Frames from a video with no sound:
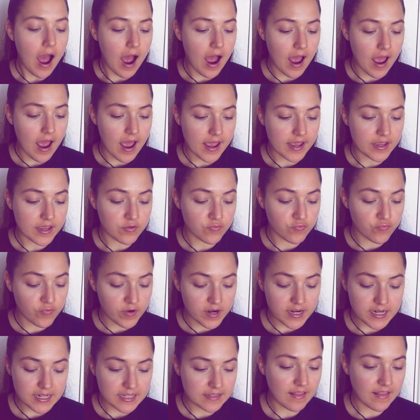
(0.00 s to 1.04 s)
I
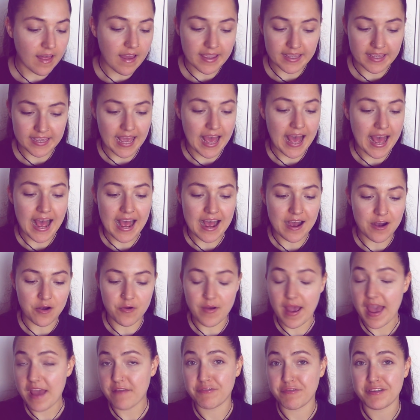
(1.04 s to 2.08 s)
really like how
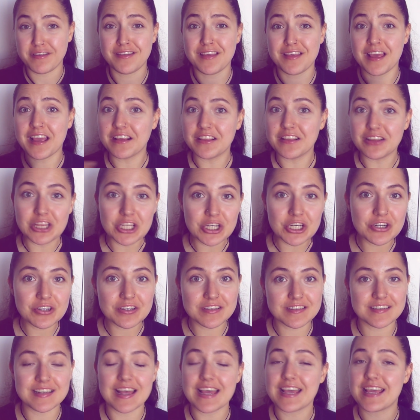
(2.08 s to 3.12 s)
everything
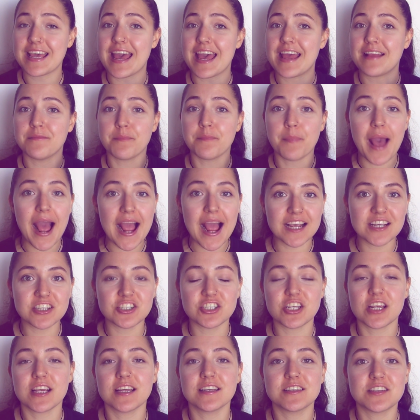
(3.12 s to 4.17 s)
looks. Again,
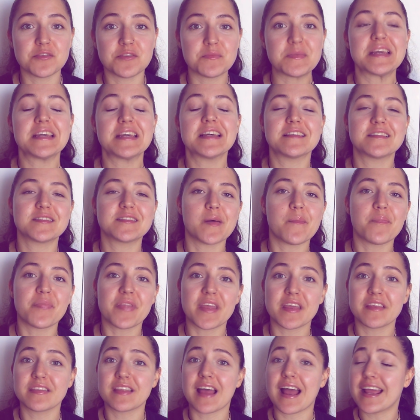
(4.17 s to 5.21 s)
packaging to me is
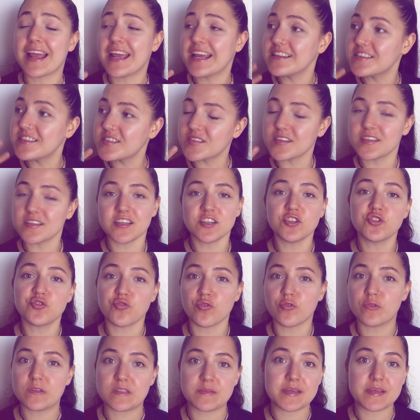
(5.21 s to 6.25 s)
something that instantly
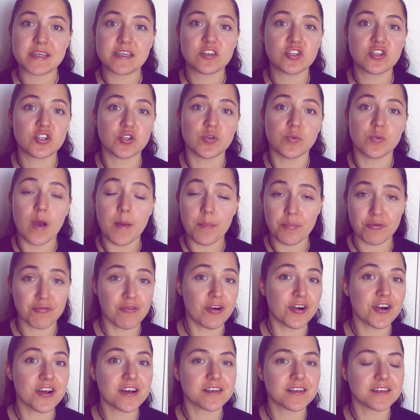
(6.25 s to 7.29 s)
draws me to a
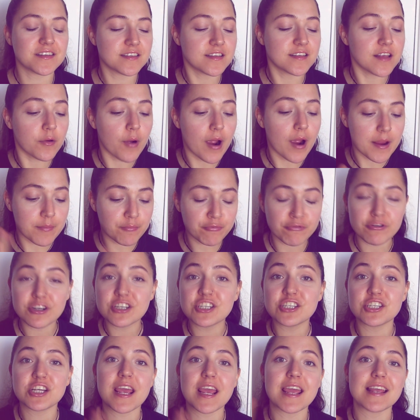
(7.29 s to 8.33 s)
product, so I
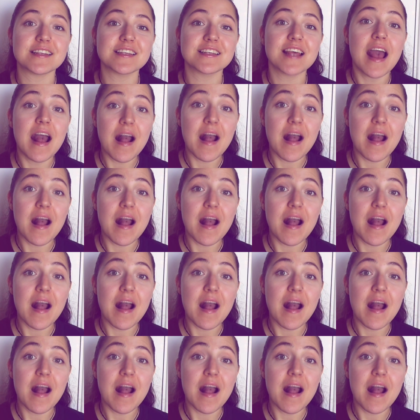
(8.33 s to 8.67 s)
appreciate